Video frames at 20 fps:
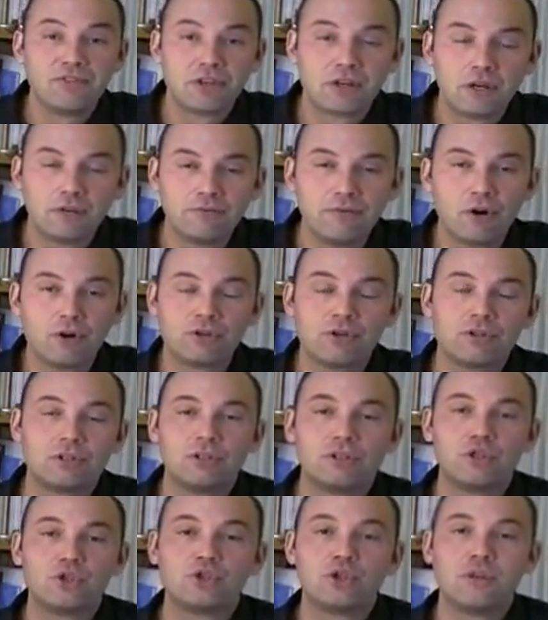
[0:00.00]
for the
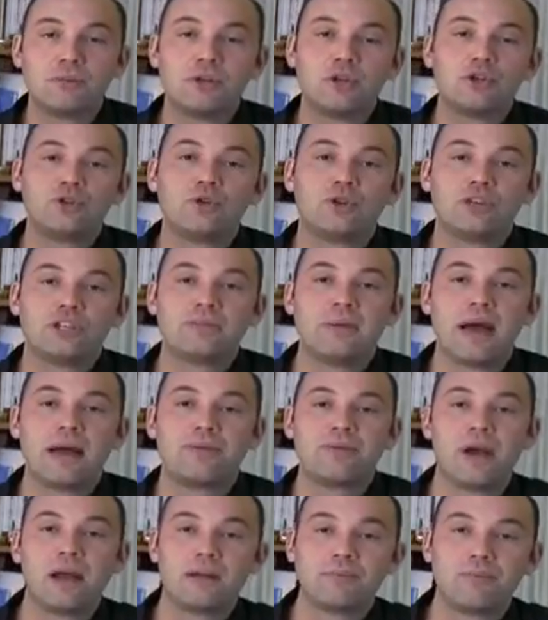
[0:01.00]
convergence of distributed shortest
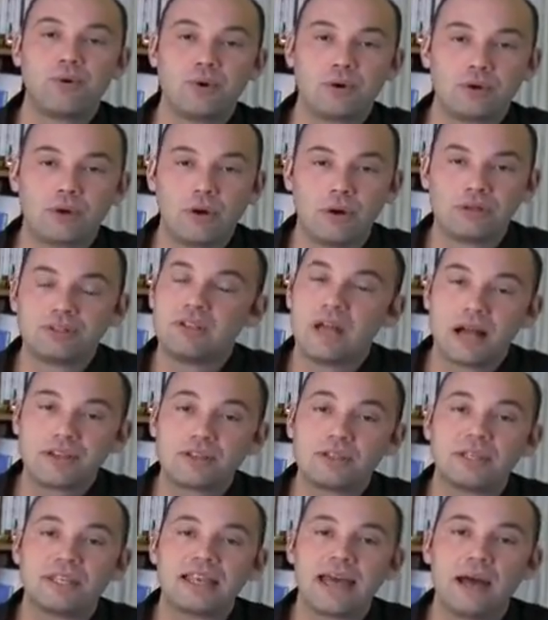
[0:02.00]
path routing protocols.
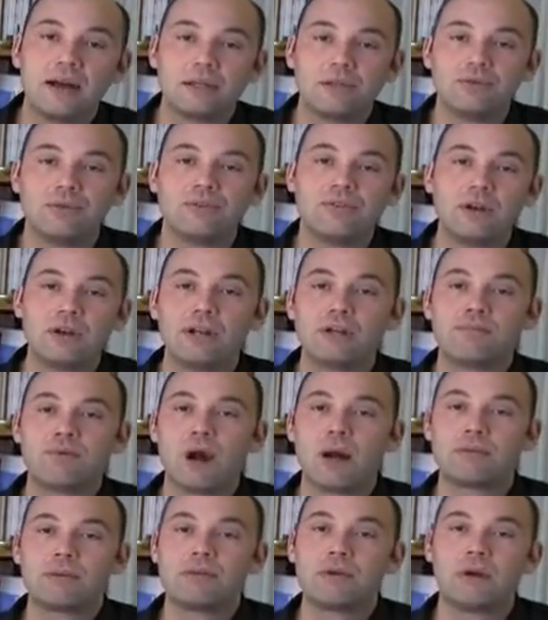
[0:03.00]
Not just the counting to infinity
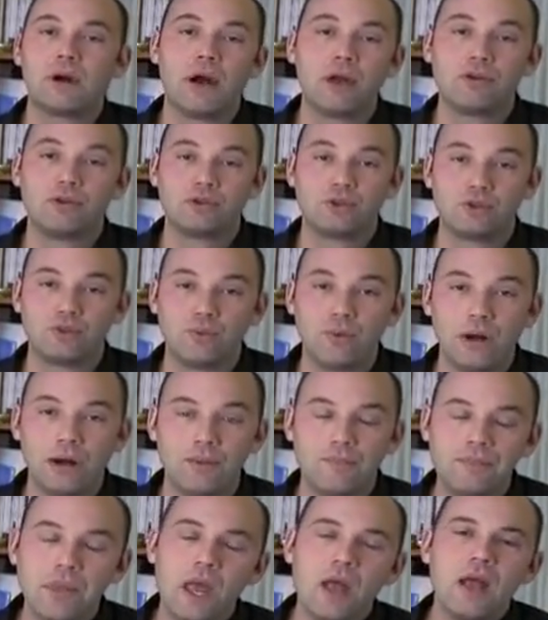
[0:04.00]
problem, there are others as well.